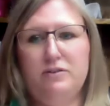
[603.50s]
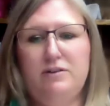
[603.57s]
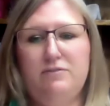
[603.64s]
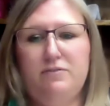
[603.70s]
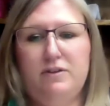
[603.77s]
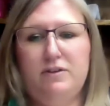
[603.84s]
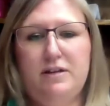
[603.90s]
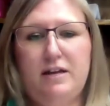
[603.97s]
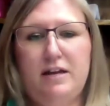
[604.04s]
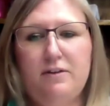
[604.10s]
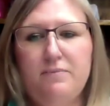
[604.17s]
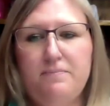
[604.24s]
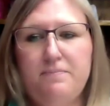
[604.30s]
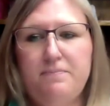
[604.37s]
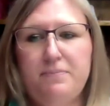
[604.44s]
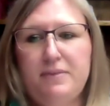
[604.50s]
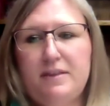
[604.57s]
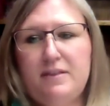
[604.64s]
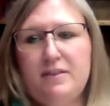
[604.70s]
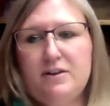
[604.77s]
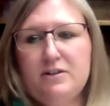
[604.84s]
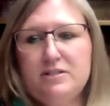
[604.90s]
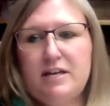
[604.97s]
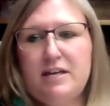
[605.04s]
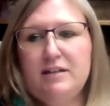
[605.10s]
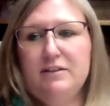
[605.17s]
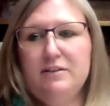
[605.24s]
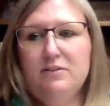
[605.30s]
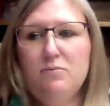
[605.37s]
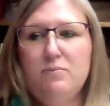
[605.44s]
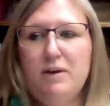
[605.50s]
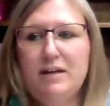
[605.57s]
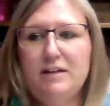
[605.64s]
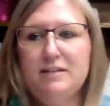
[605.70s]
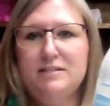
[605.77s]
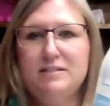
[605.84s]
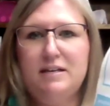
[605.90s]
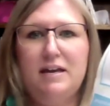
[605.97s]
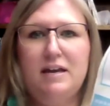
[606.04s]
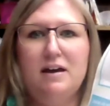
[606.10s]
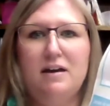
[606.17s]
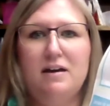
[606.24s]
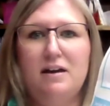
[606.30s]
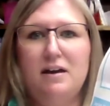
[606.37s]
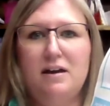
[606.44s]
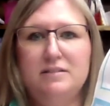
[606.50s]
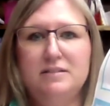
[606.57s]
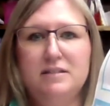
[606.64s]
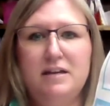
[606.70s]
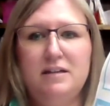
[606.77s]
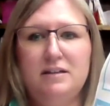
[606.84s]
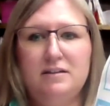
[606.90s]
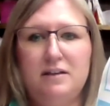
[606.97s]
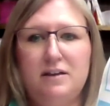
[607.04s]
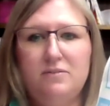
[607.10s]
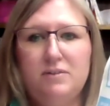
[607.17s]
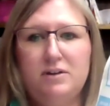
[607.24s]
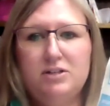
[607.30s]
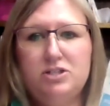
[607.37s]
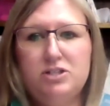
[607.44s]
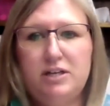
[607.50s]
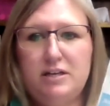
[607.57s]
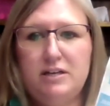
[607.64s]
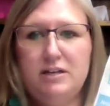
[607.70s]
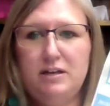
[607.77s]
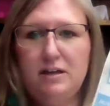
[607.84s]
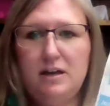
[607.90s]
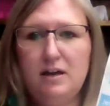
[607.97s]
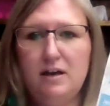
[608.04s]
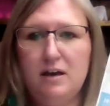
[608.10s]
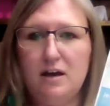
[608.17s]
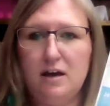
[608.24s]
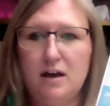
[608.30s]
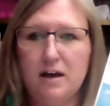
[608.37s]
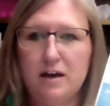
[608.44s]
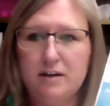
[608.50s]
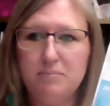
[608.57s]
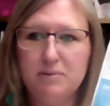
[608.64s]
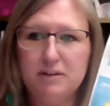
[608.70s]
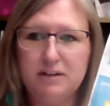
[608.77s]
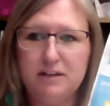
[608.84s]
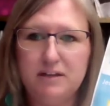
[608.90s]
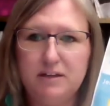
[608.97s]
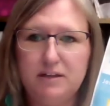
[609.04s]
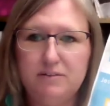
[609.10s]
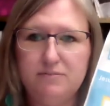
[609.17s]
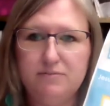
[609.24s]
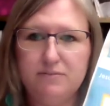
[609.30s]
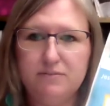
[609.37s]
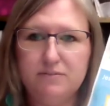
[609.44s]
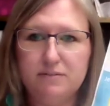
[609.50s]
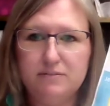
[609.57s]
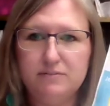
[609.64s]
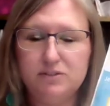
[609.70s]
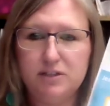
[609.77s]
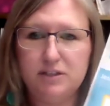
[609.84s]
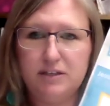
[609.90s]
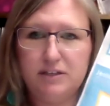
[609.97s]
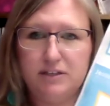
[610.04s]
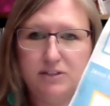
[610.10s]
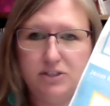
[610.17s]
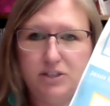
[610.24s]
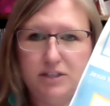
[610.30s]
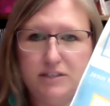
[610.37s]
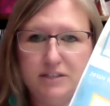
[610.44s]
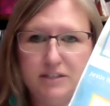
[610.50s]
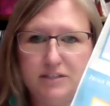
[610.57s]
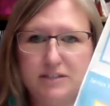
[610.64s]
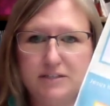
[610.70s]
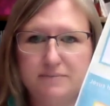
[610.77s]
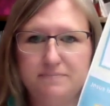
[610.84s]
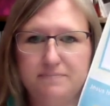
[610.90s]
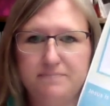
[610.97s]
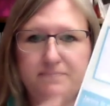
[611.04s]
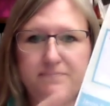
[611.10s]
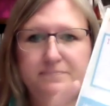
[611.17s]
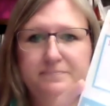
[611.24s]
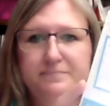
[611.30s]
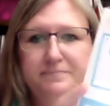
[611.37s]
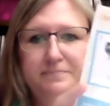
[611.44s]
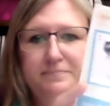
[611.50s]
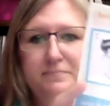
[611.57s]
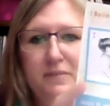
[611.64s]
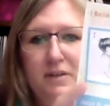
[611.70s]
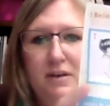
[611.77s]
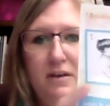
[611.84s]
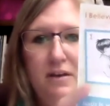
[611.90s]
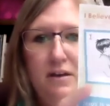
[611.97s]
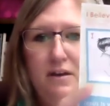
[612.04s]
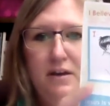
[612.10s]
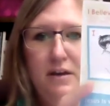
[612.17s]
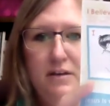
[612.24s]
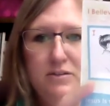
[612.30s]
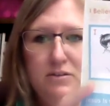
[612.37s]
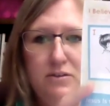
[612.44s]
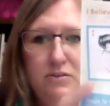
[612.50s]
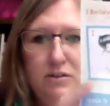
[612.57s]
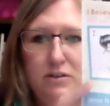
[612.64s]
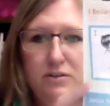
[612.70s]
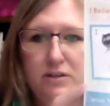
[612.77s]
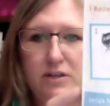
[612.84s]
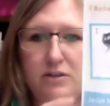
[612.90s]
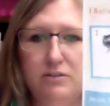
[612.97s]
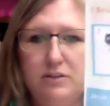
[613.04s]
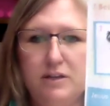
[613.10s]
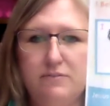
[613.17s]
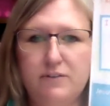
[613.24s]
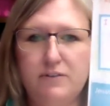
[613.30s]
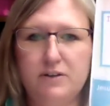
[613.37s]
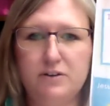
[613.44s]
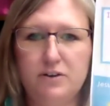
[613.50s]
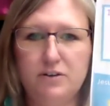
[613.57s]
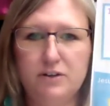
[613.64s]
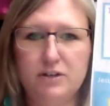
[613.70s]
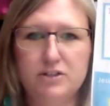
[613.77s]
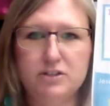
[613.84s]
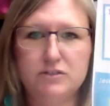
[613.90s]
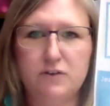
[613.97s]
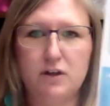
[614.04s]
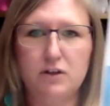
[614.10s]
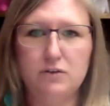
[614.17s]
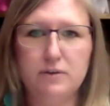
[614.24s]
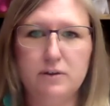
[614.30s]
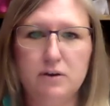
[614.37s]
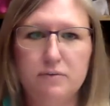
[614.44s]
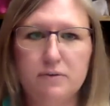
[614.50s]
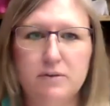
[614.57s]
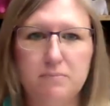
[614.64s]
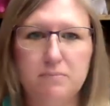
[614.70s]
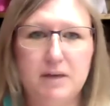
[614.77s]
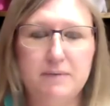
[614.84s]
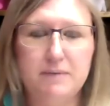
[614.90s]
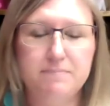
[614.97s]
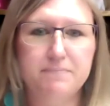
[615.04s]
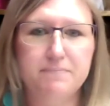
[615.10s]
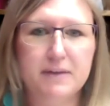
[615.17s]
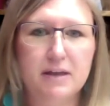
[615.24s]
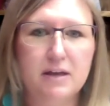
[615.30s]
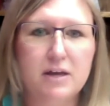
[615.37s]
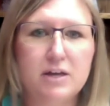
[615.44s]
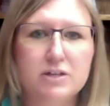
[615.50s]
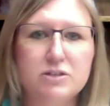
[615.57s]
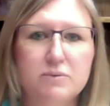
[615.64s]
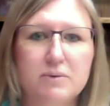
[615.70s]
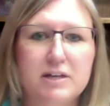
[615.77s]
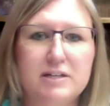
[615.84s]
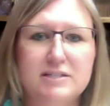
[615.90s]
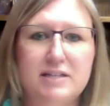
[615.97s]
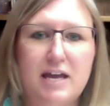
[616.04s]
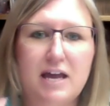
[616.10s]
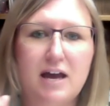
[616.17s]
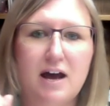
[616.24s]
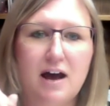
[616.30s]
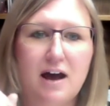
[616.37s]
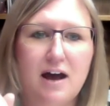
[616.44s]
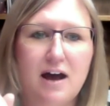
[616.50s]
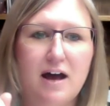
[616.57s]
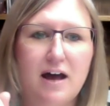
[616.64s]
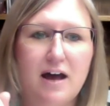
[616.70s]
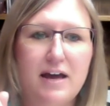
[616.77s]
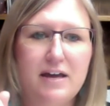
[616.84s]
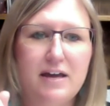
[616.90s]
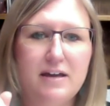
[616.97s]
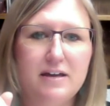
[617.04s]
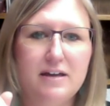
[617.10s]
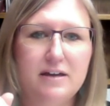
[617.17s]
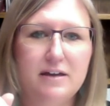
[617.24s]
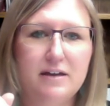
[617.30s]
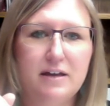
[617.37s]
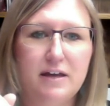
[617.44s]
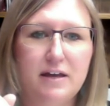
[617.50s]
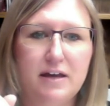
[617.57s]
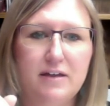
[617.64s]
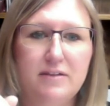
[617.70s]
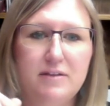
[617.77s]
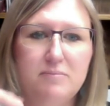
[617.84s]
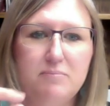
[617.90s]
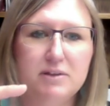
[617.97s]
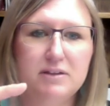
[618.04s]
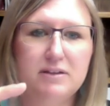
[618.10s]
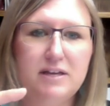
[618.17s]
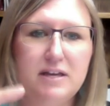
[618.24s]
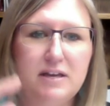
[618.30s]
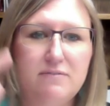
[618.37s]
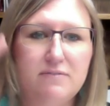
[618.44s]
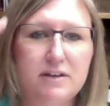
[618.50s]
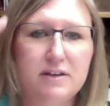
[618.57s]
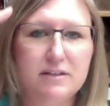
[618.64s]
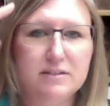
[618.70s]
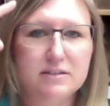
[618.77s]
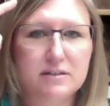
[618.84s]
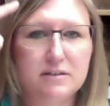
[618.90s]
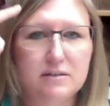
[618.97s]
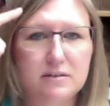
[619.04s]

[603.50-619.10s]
leaflet now, there's a little way to say a sign language in I believe in Jesus. Okay, so you can look at your leaflet or you can just follow along with me. So we're going to say I, and then believe is